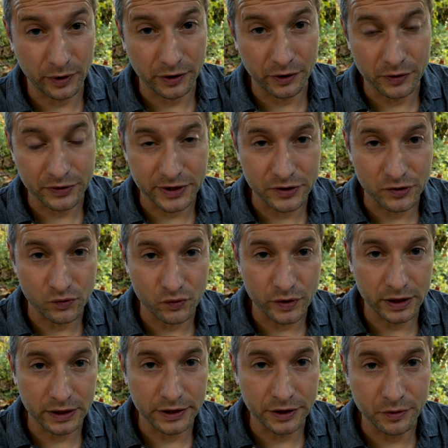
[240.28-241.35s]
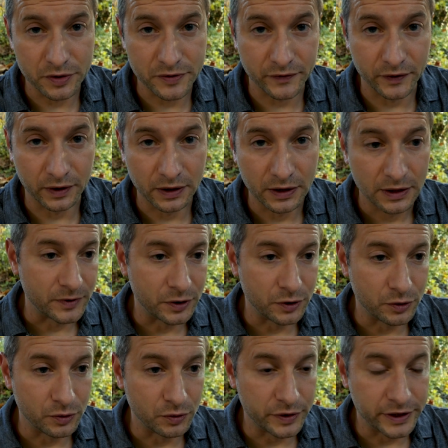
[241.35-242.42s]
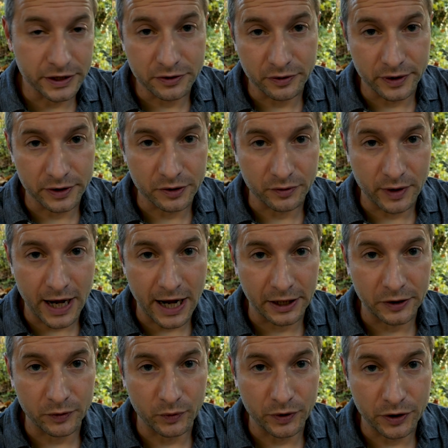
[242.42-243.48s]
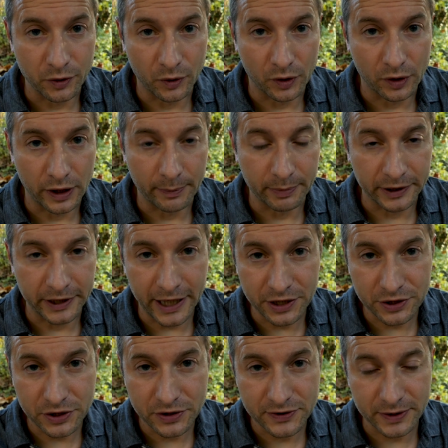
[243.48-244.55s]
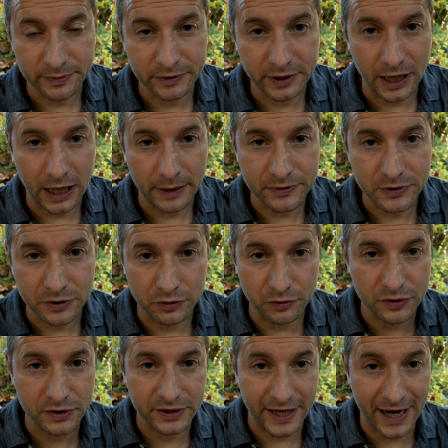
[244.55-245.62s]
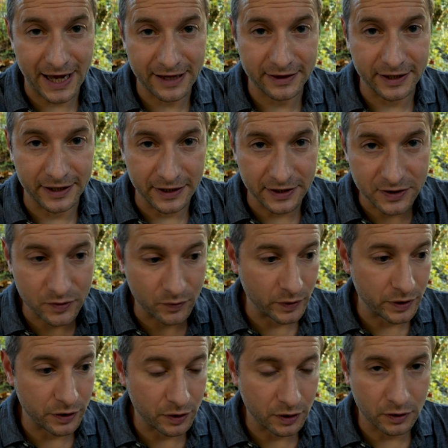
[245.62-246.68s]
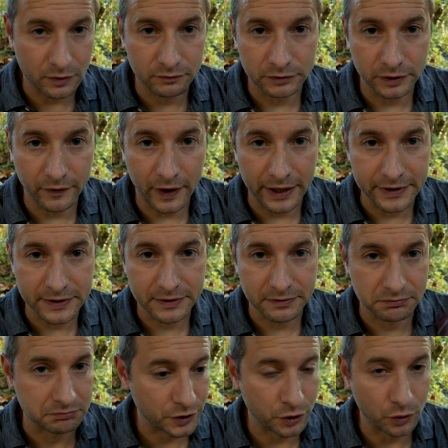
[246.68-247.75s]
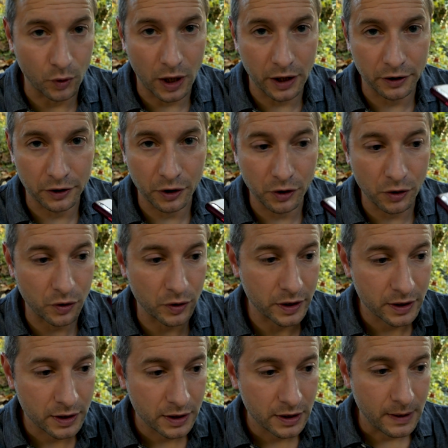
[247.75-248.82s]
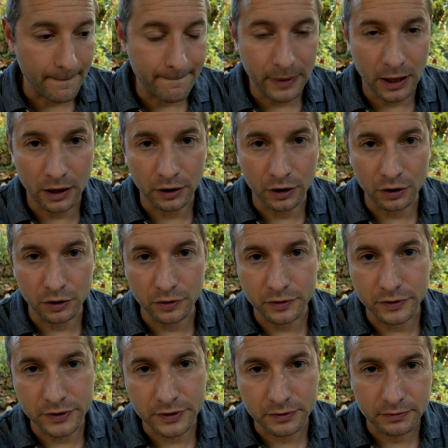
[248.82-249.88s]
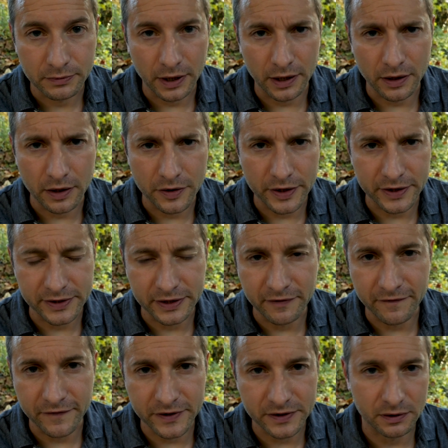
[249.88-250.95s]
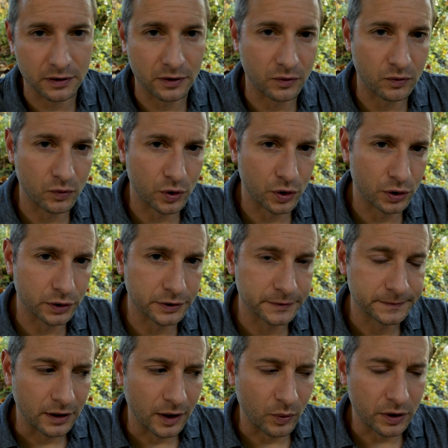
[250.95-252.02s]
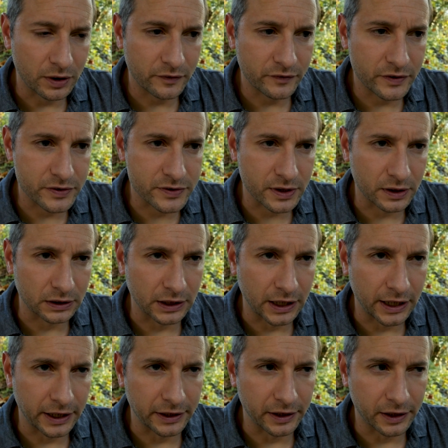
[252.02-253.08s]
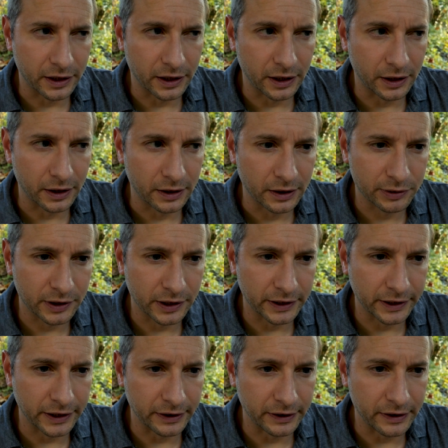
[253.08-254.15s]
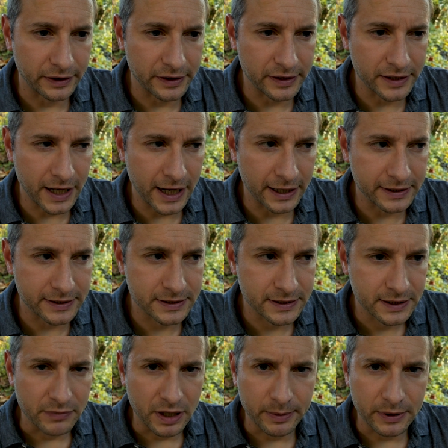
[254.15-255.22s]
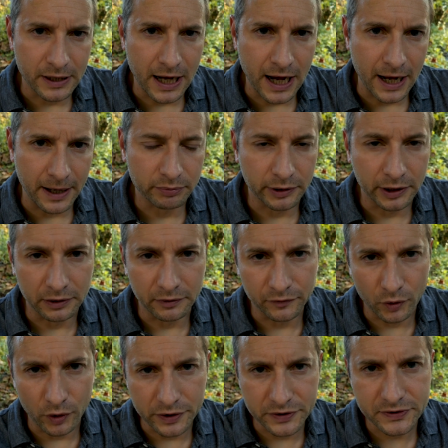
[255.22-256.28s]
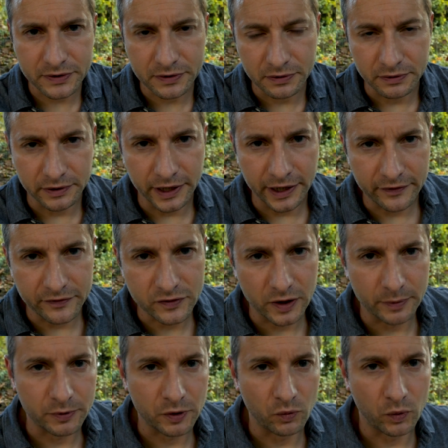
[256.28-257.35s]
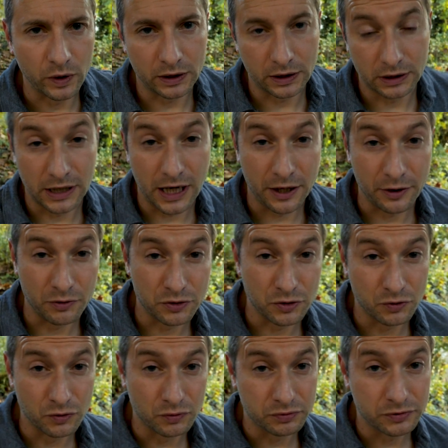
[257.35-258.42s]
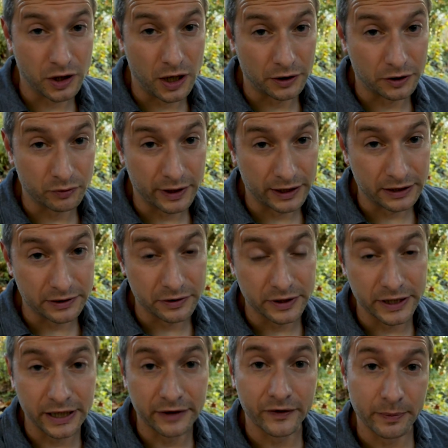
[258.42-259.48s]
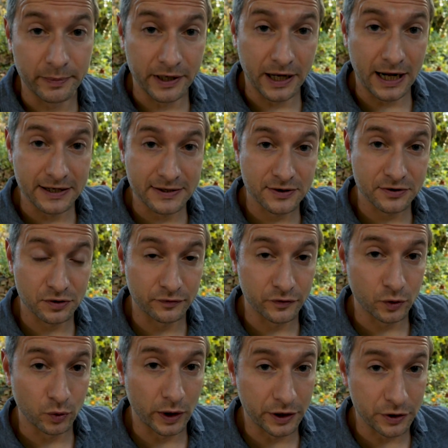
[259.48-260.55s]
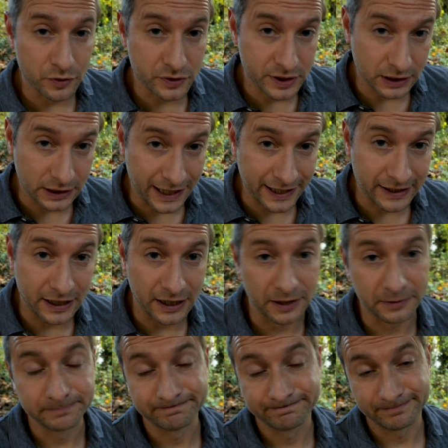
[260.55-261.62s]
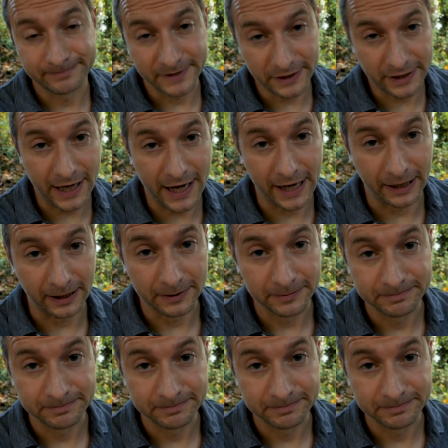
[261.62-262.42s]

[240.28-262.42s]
one of those that's really useful. You need to interact with your application sometimes to scan things with your device. QR code, barcodes, other things in the physical world. I wonder if there's a LiDAR plugin yet. Maybe not, but of course, NativeScript will allow you to talk directly to native APIs, so if you want to use the LiDAR, you can.